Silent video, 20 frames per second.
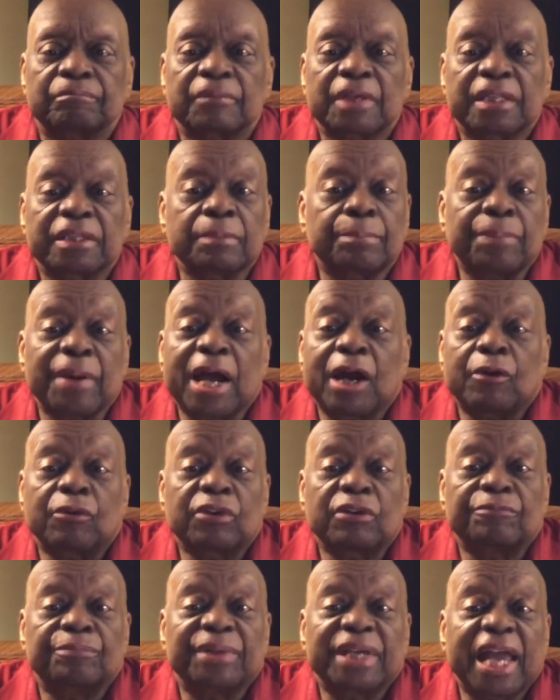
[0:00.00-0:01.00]
The power
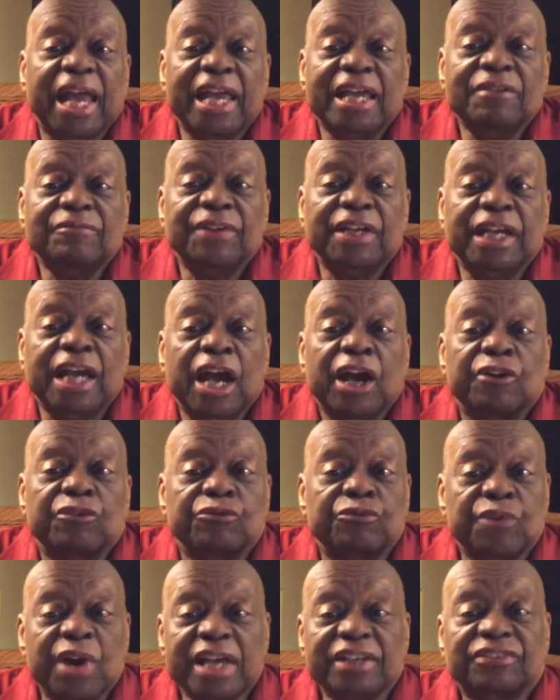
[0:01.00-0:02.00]
of behaving
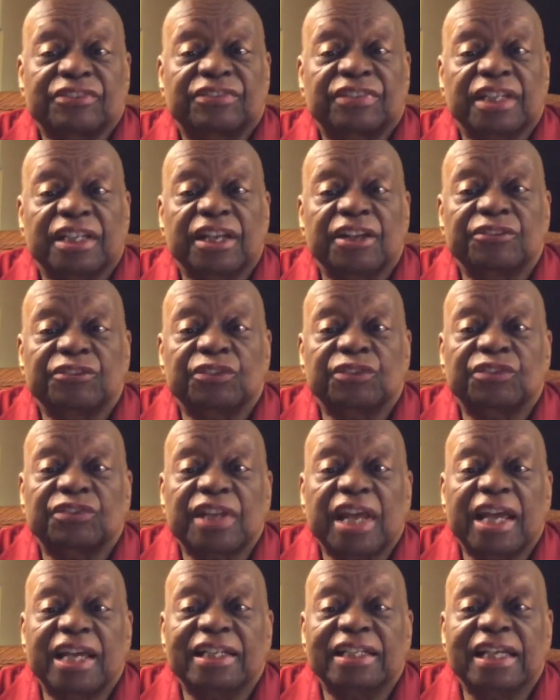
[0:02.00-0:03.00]
rests in
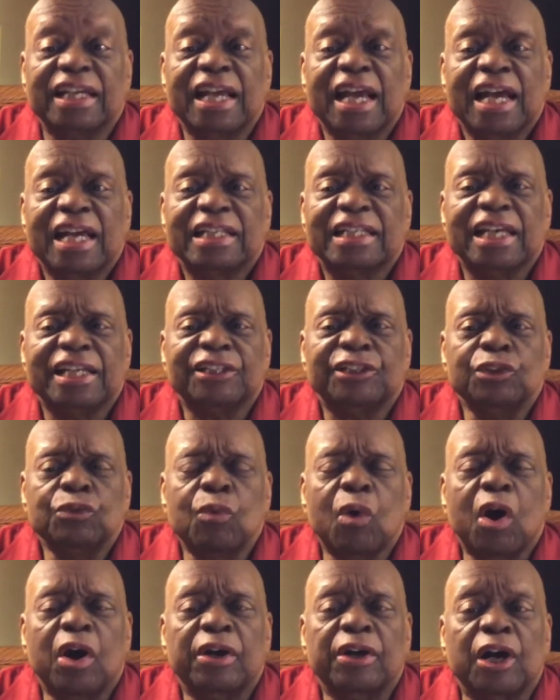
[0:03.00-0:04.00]
understanding that you
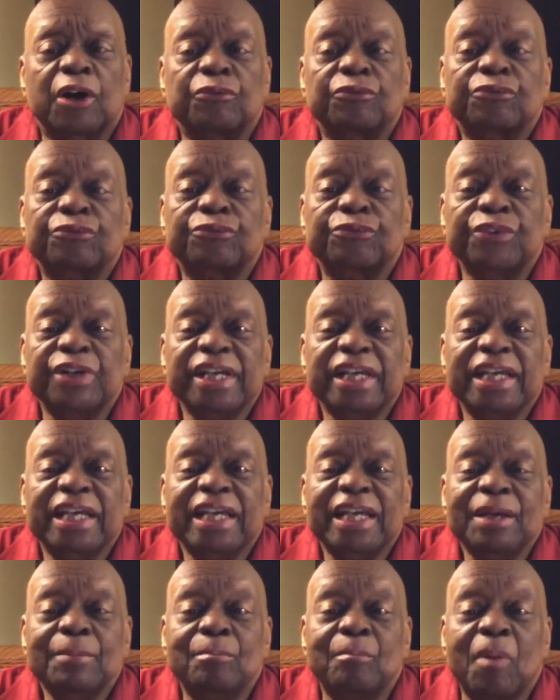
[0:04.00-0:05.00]
are a
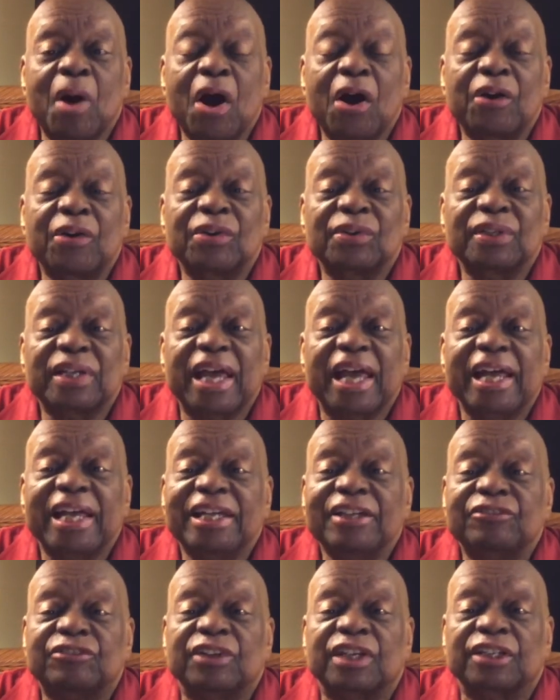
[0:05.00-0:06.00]
free moral
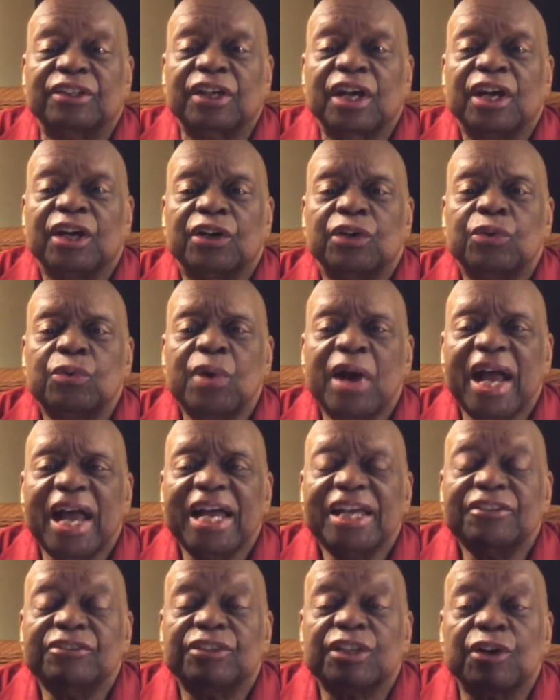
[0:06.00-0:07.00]
agent who
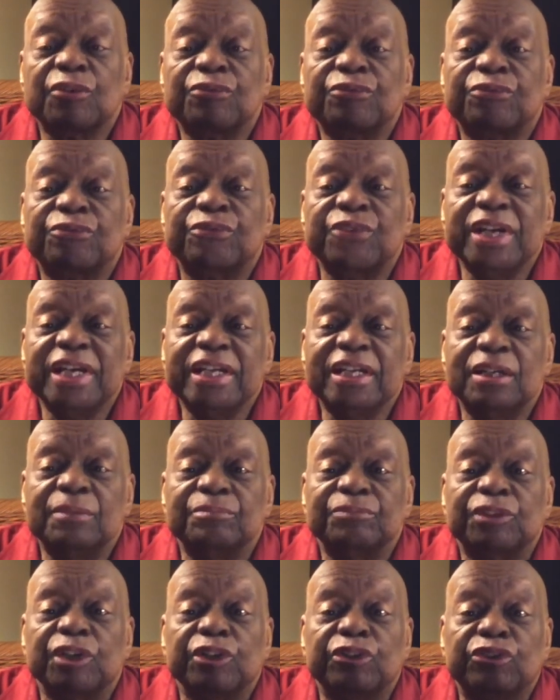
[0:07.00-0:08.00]
has the freedom
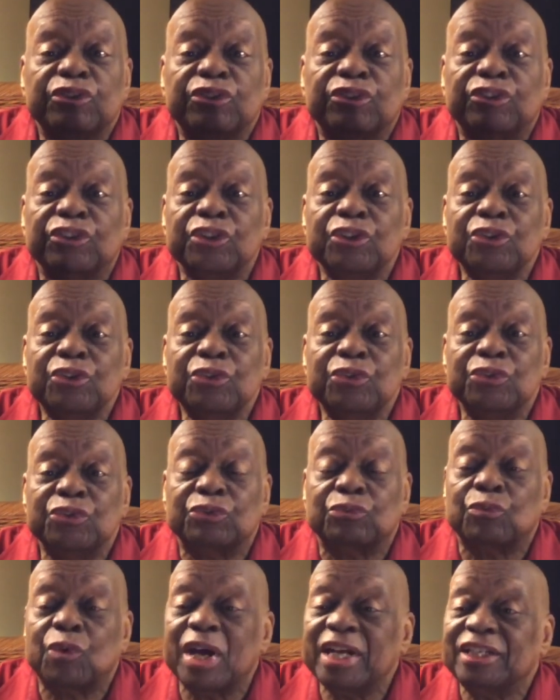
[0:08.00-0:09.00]
to choose
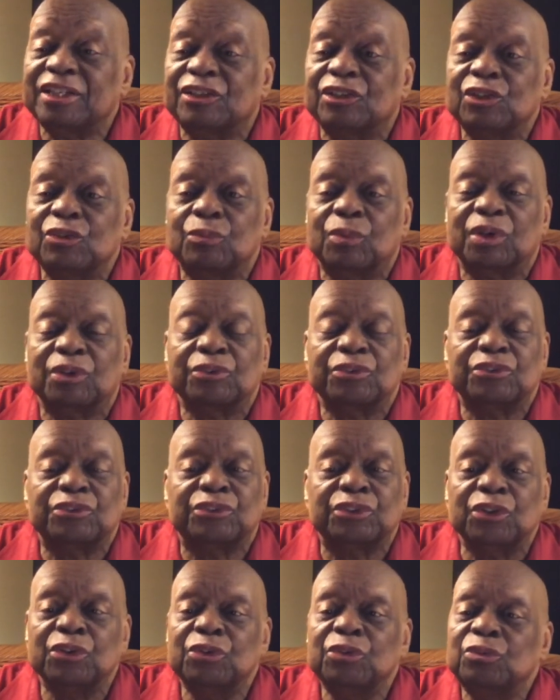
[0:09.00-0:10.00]
what you will
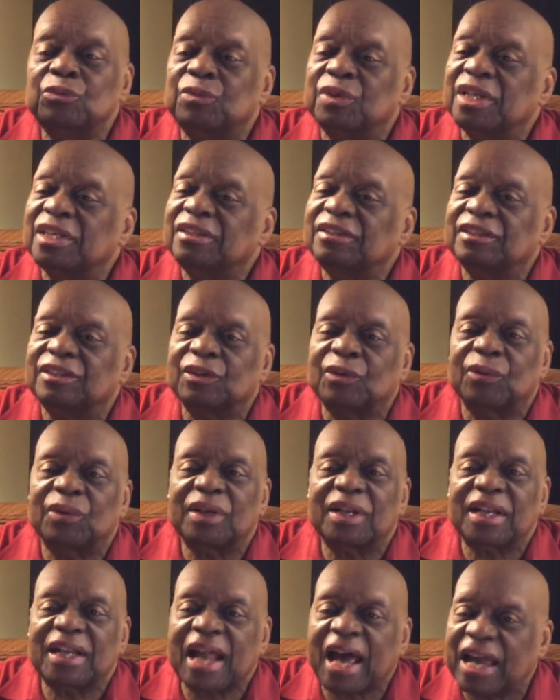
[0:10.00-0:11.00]
do with your
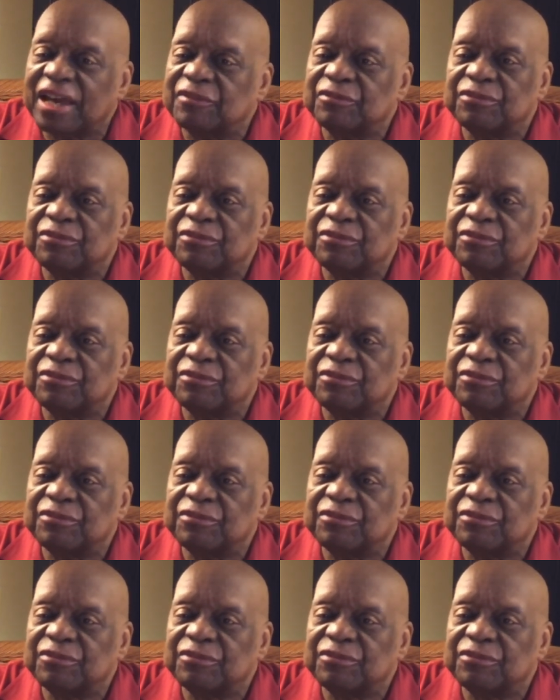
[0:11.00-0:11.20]
life.